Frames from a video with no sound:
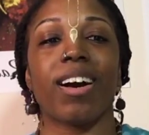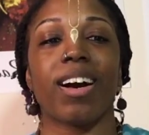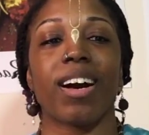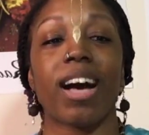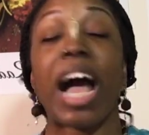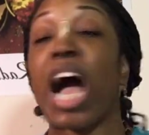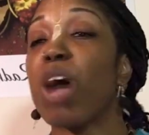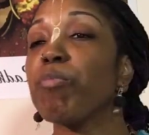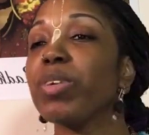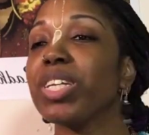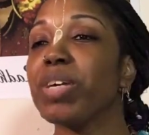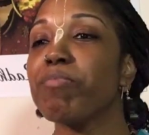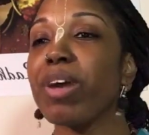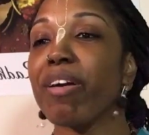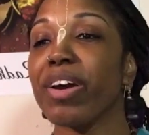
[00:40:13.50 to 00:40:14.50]
a happily
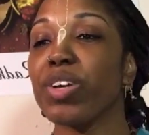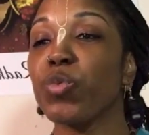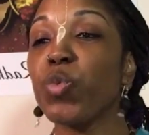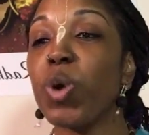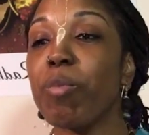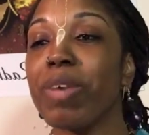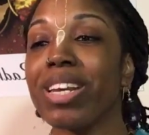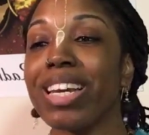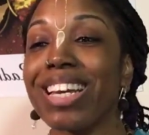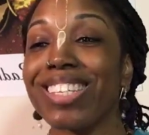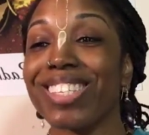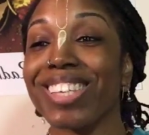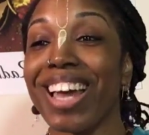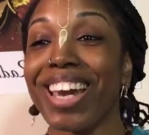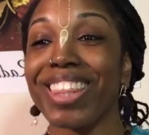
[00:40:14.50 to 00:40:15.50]
married woman is
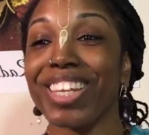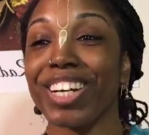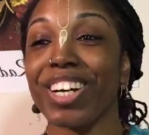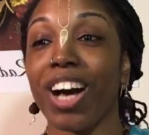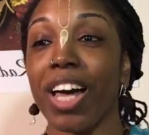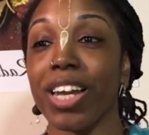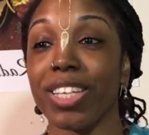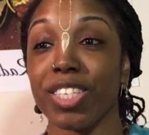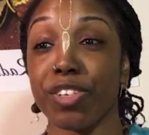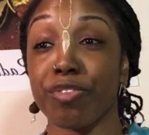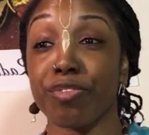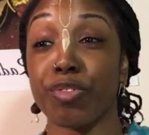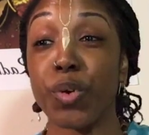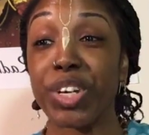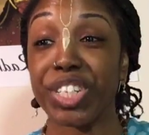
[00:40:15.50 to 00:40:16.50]
like the goddess of
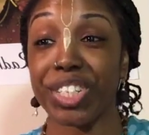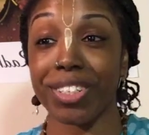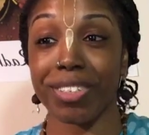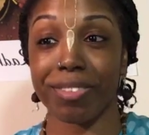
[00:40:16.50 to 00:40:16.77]
fortune.